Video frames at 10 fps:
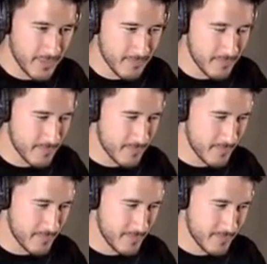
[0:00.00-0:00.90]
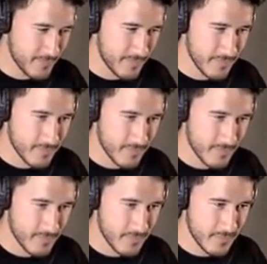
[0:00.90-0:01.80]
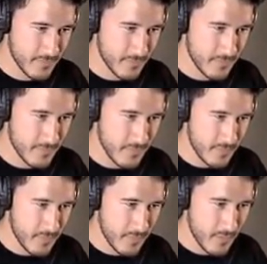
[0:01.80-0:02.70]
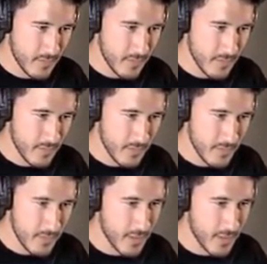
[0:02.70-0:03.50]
(silent)